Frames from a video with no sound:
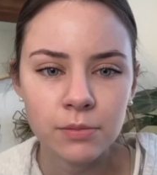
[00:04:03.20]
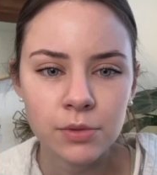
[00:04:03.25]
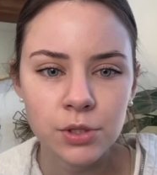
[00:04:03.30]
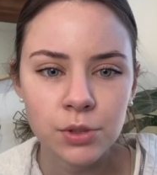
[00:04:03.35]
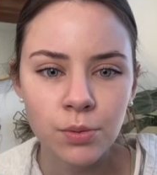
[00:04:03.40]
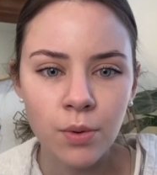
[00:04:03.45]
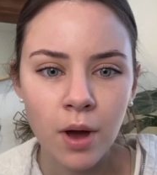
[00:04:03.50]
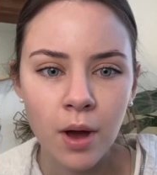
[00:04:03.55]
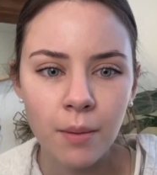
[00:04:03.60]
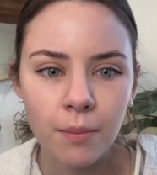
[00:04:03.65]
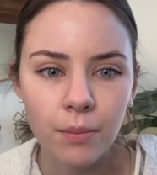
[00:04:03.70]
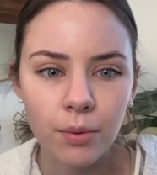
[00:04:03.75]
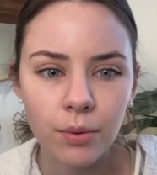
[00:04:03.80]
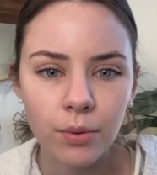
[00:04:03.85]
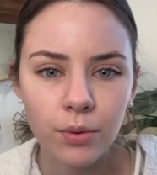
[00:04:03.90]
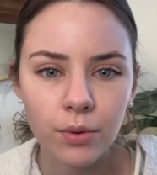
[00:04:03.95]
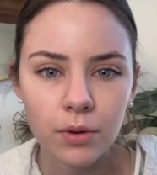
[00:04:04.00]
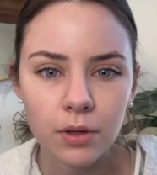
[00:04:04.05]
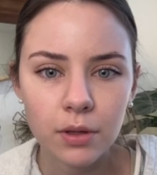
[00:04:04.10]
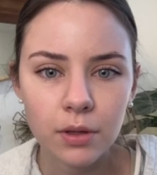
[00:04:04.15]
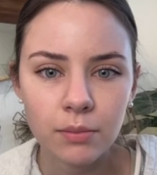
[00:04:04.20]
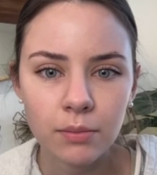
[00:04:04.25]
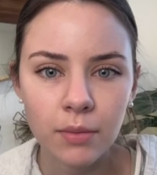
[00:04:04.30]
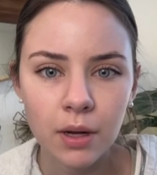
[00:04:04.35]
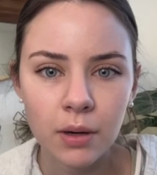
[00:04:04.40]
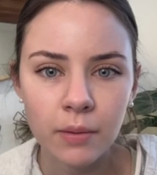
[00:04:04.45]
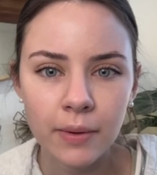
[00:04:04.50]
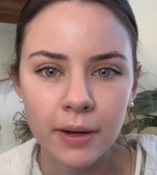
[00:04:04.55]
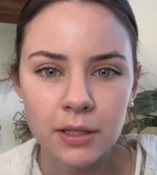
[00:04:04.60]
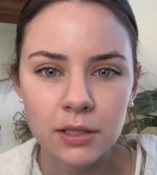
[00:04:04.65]
swap.
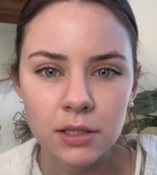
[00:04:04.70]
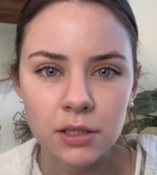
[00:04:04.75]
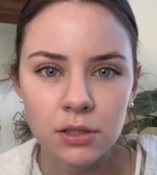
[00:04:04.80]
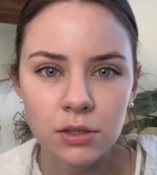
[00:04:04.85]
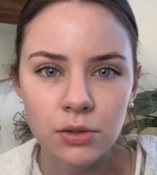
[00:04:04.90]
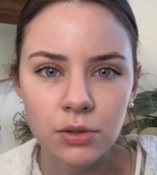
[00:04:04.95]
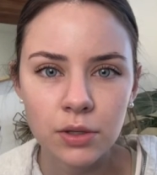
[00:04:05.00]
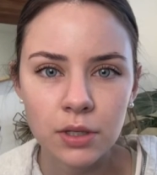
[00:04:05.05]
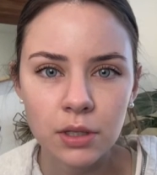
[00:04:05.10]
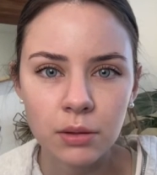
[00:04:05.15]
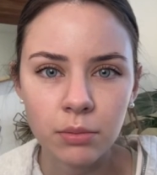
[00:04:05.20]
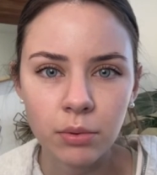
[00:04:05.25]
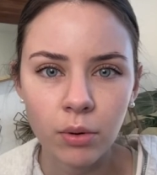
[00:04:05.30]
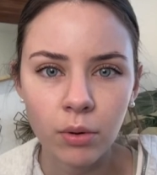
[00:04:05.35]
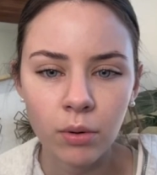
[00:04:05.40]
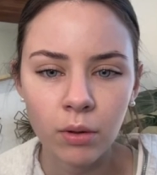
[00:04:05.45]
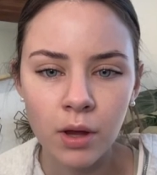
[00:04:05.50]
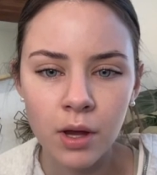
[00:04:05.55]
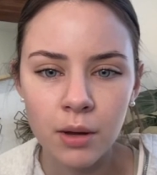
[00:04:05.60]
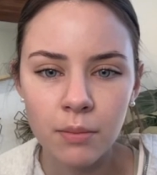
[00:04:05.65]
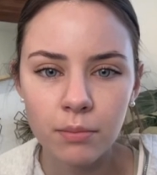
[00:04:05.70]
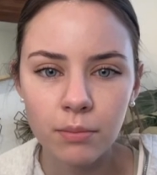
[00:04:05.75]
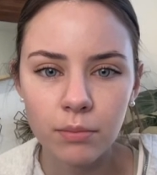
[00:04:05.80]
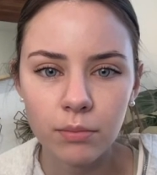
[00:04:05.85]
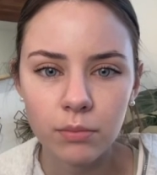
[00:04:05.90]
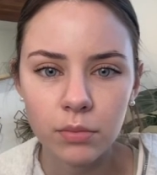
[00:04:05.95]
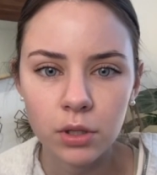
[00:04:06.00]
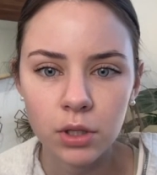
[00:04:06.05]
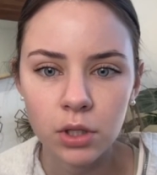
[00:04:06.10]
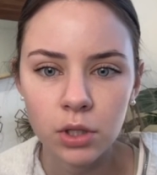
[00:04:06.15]
MetaMask is going to pull up.
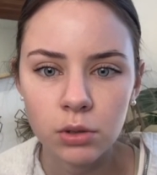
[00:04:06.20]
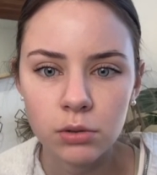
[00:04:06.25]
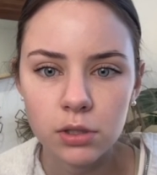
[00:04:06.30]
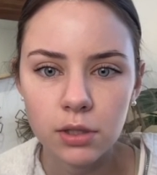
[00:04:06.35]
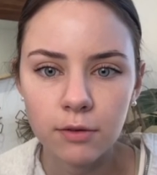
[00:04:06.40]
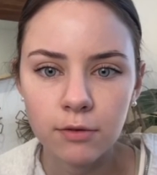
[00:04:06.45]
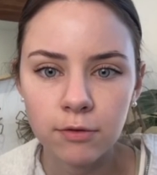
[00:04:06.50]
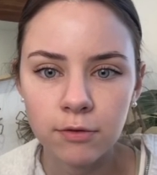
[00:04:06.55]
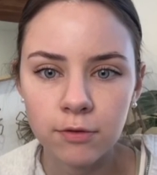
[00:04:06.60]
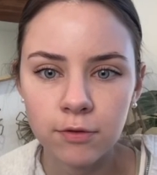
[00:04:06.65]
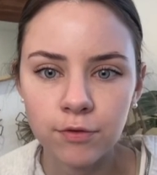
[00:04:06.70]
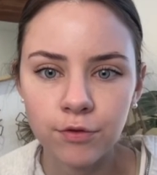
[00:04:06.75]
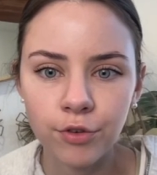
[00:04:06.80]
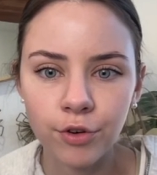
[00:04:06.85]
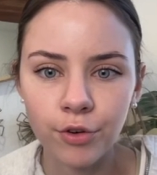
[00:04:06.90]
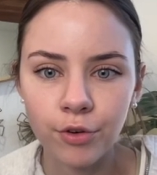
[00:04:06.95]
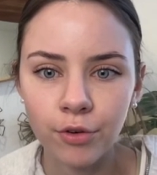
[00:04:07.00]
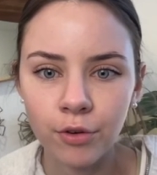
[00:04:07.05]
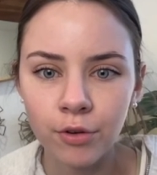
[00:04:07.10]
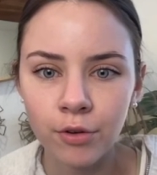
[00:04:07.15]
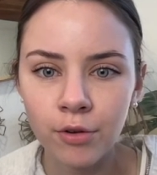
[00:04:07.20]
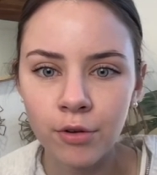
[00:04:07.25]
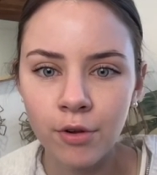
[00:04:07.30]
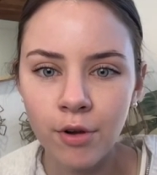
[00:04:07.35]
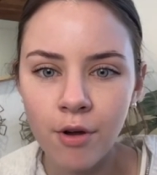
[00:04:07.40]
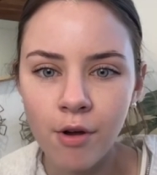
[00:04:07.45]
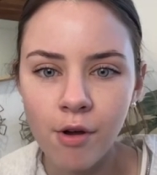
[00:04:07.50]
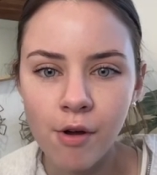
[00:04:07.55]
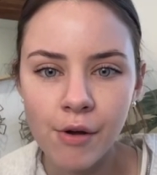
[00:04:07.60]
Beautiful.